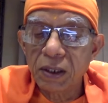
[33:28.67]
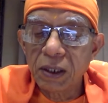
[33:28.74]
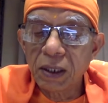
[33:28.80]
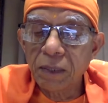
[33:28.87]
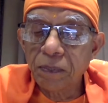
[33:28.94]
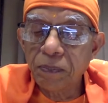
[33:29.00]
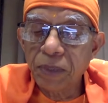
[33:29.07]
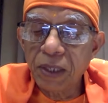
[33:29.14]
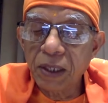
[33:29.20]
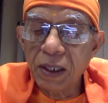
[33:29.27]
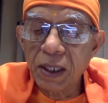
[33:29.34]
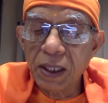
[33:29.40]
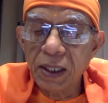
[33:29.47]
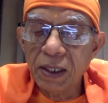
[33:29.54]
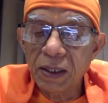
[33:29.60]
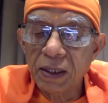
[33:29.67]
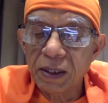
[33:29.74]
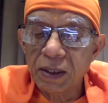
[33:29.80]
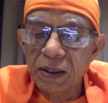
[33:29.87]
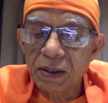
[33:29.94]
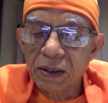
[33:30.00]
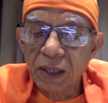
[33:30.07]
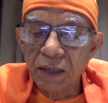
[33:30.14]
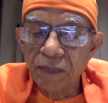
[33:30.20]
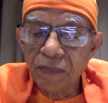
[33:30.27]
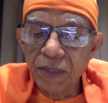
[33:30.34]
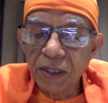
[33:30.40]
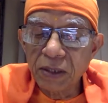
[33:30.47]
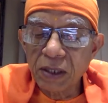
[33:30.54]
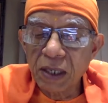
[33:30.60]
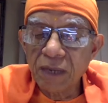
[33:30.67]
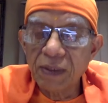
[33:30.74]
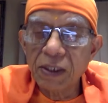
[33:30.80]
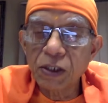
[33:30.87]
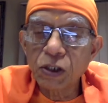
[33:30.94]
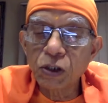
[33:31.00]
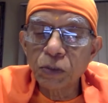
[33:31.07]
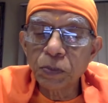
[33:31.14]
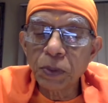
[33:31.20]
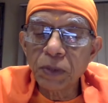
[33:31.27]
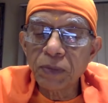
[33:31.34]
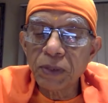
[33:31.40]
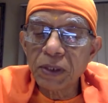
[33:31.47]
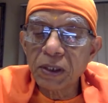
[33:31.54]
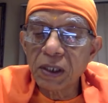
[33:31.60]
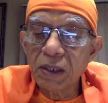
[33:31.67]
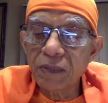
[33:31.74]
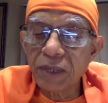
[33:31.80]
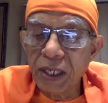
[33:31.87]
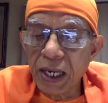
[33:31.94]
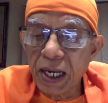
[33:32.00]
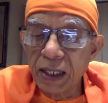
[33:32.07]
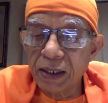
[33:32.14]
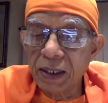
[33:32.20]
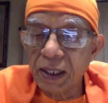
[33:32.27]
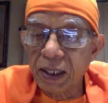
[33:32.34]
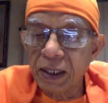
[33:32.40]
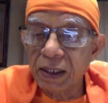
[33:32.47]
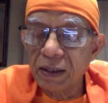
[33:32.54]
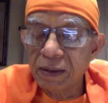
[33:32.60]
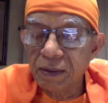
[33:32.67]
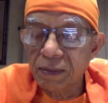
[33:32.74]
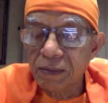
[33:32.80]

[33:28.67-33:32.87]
temporary surface level superficial vairagya,